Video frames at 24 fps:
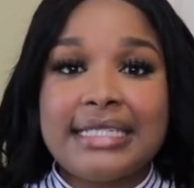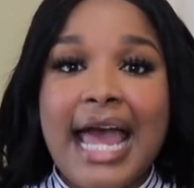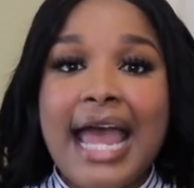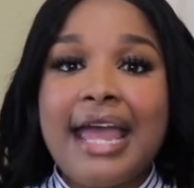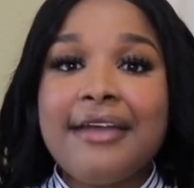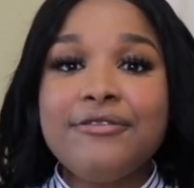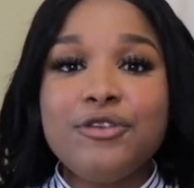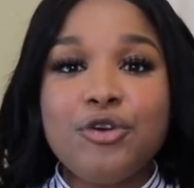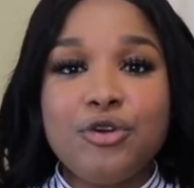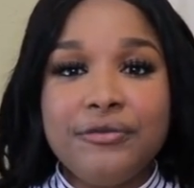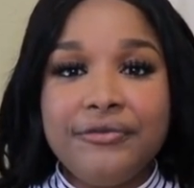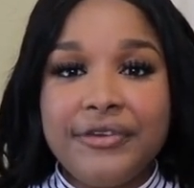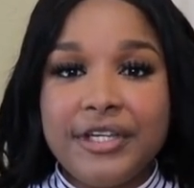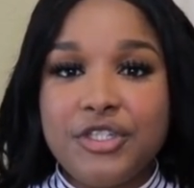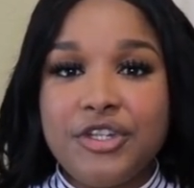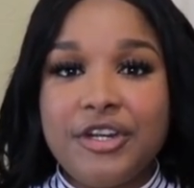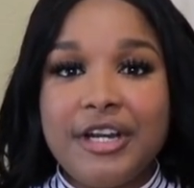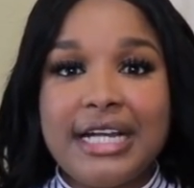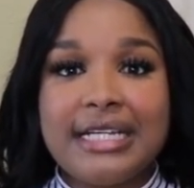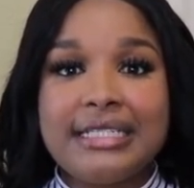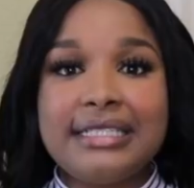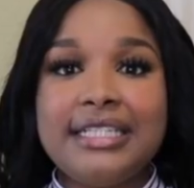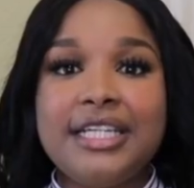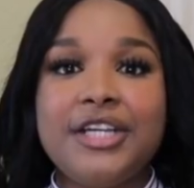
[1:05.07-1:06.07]
I've known
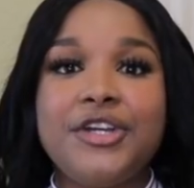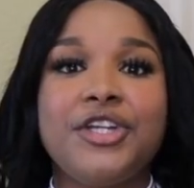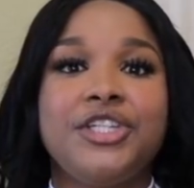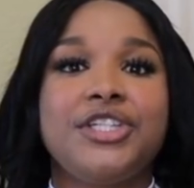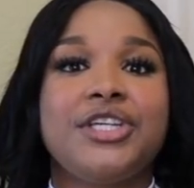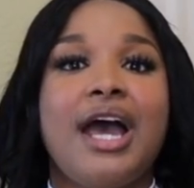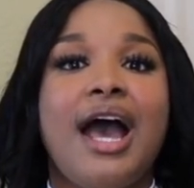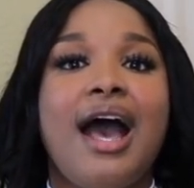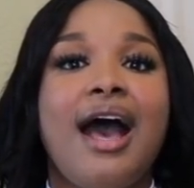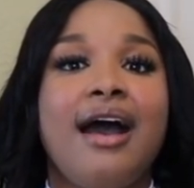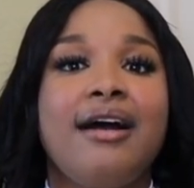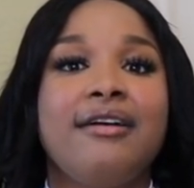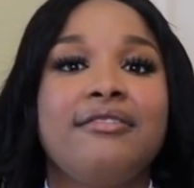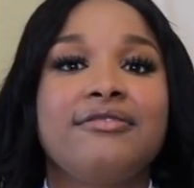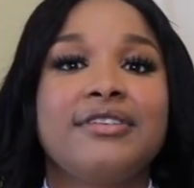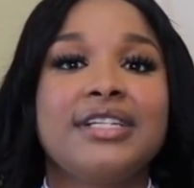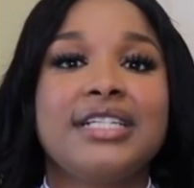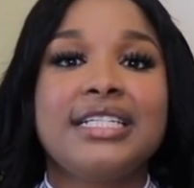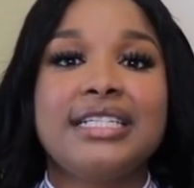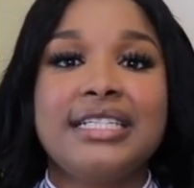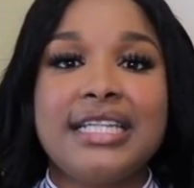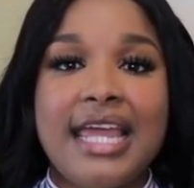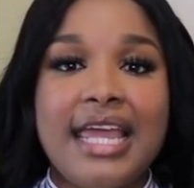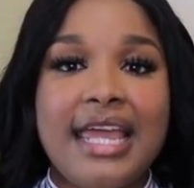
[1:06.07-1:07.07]
Victoria's Secret to have
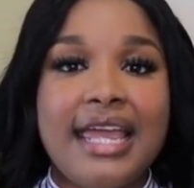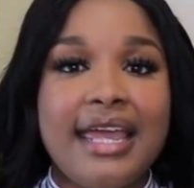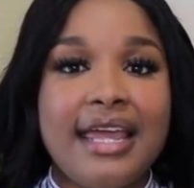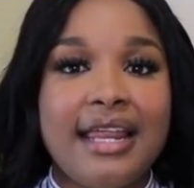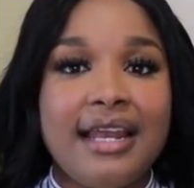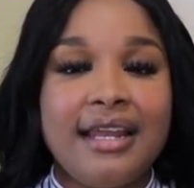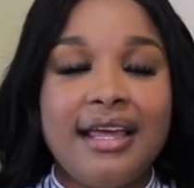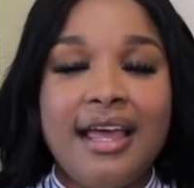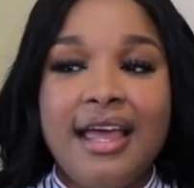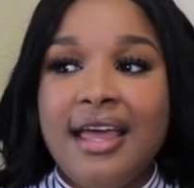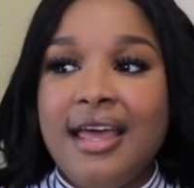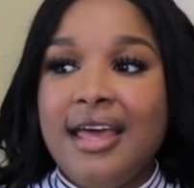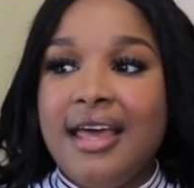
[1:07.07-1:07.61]
sale,